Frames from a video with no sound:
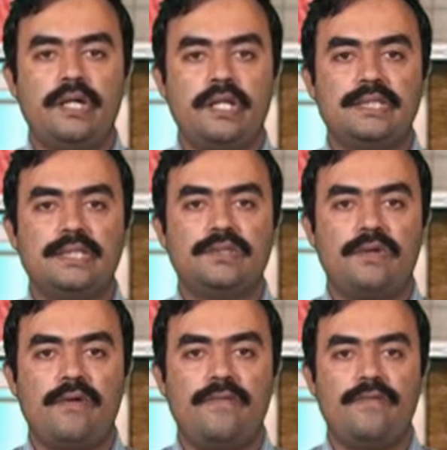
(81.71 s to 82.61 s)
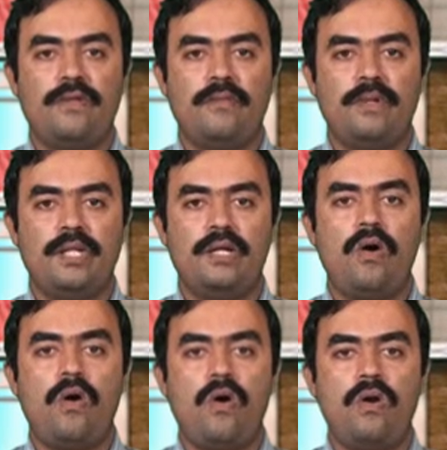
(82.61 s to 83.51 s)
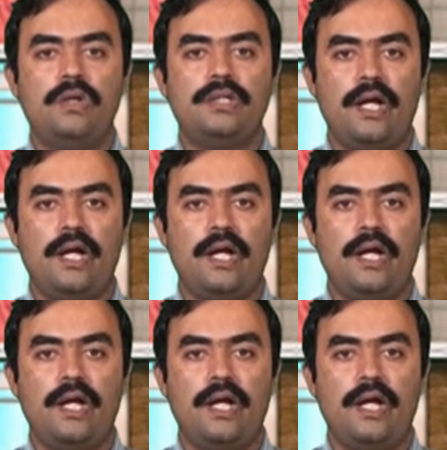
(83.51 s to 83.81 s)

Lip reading: consist of normally the all